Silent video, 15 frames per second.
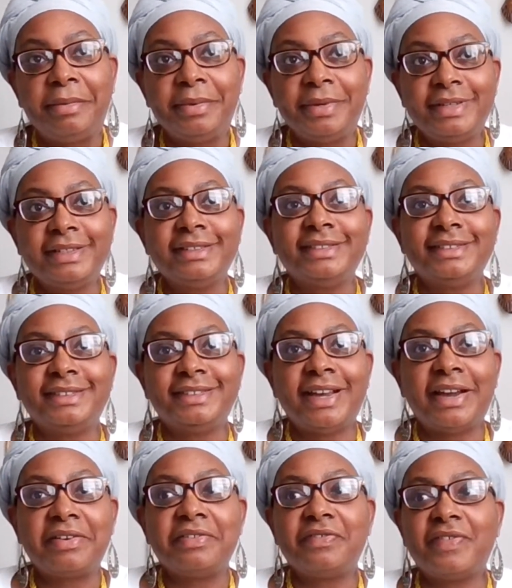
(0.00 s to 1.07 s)
because the
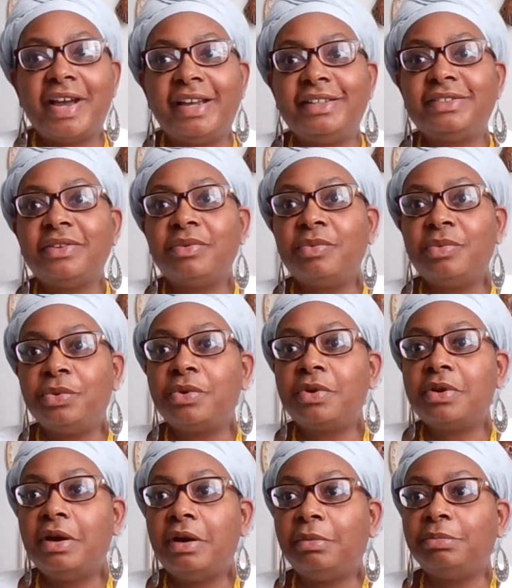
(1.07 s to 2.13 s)
sacrifice will
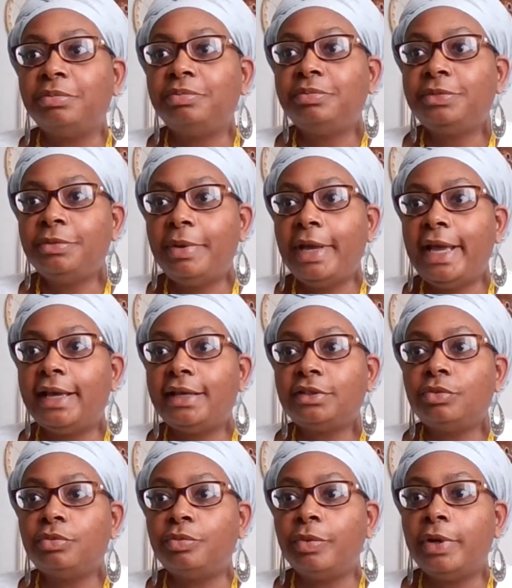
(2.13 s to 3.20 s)
come to pass.